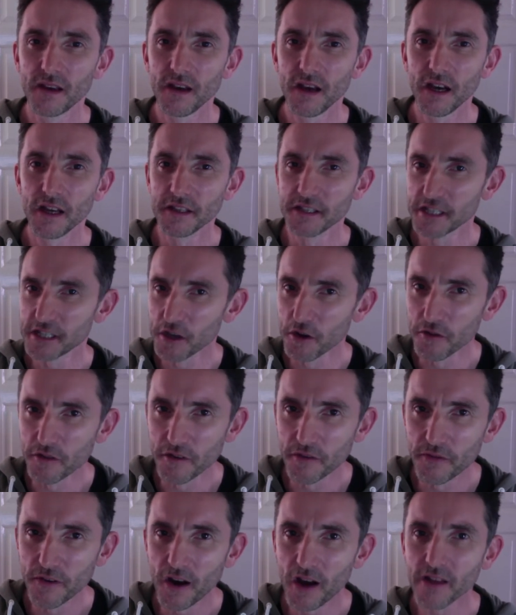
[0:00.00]
And so the
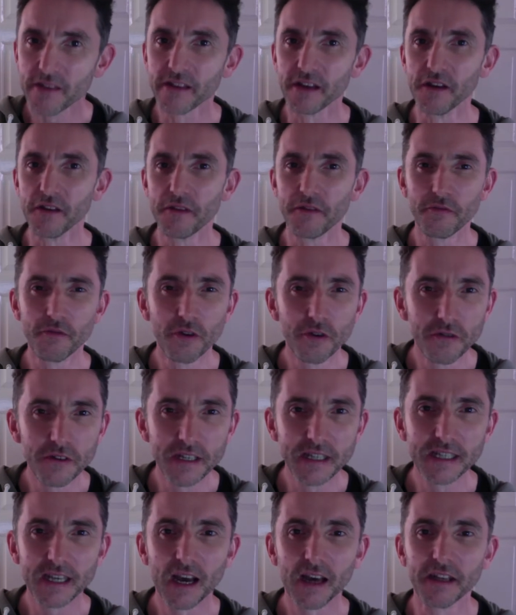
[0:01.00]
Father, through the
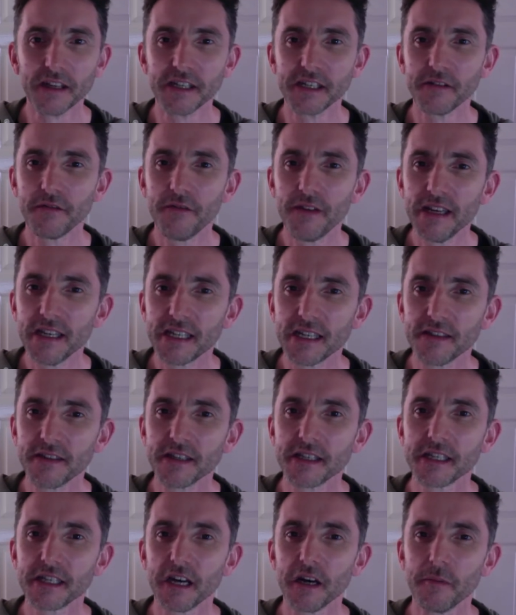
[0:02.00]
Son, defeated the
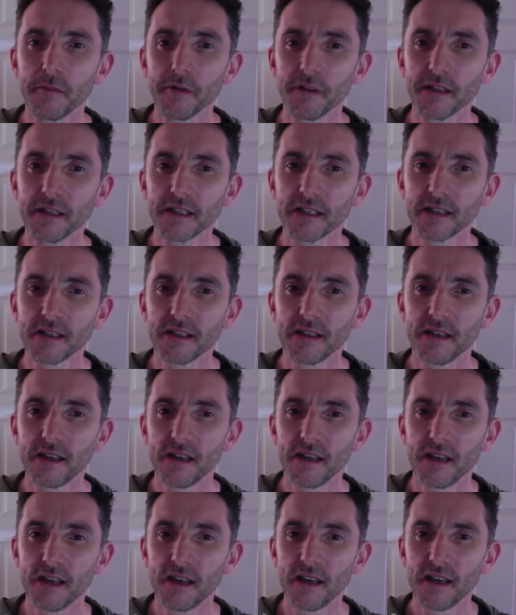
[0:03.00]
serpent.
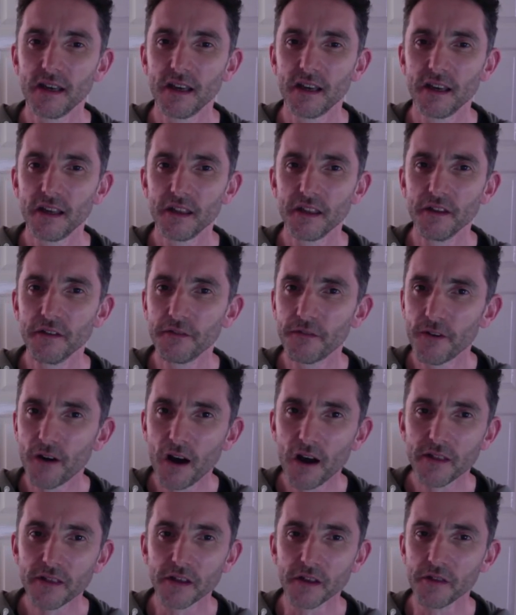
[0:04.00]
The
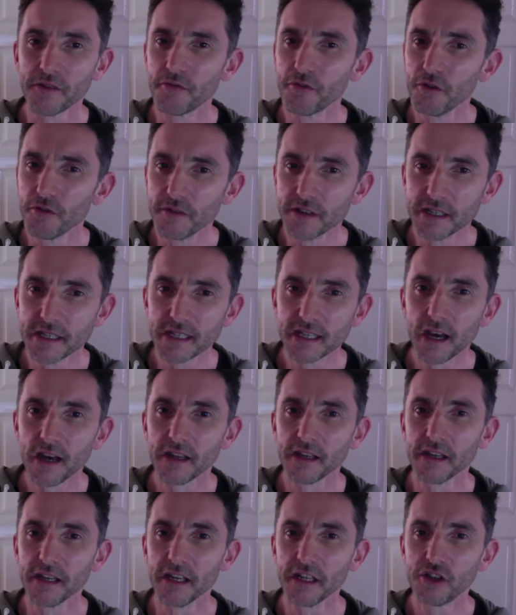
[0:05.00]
Father, through the
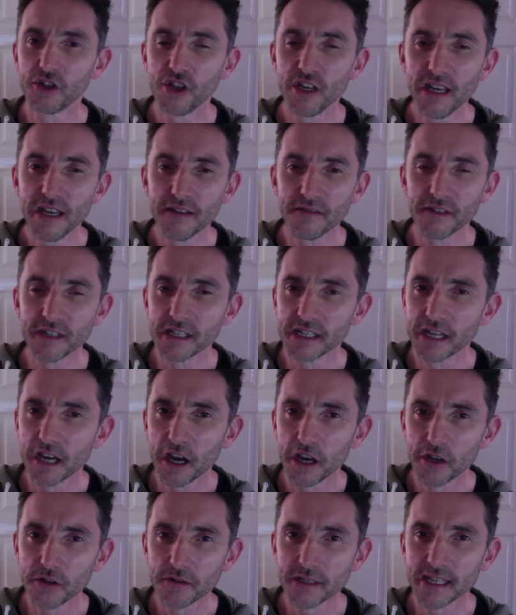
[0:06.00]
Son, achieved
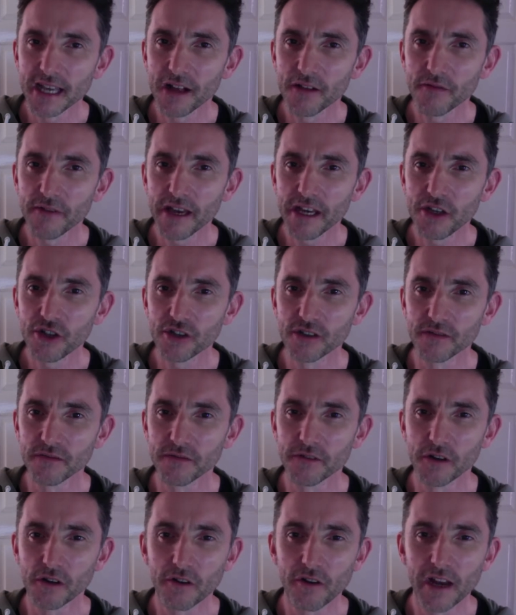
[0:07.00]
eternal salvation
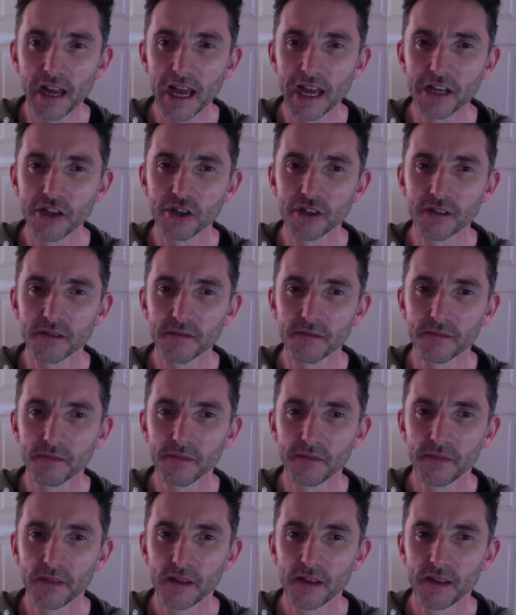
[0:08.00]
for creation.
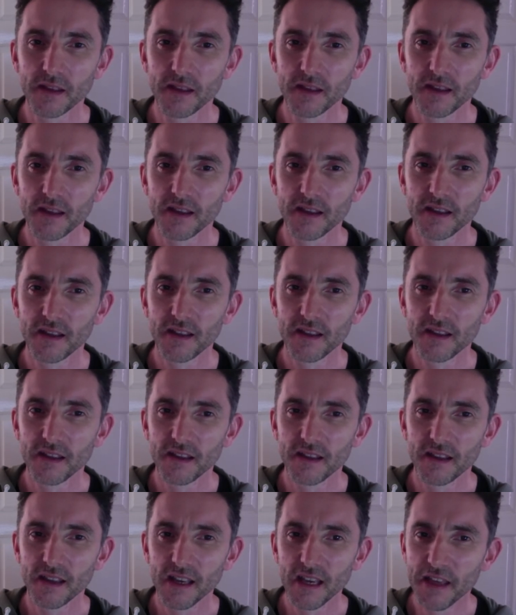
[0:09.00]

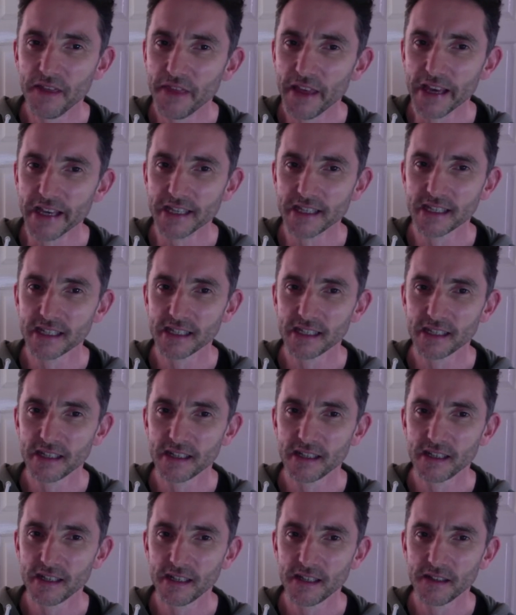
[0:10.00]
In this,
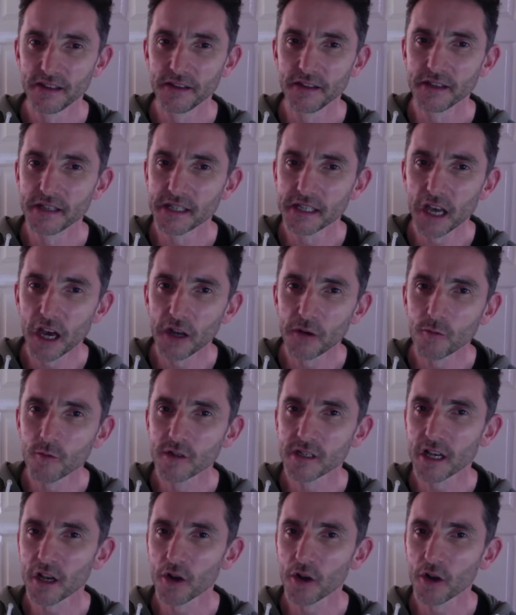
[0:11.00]
the Son was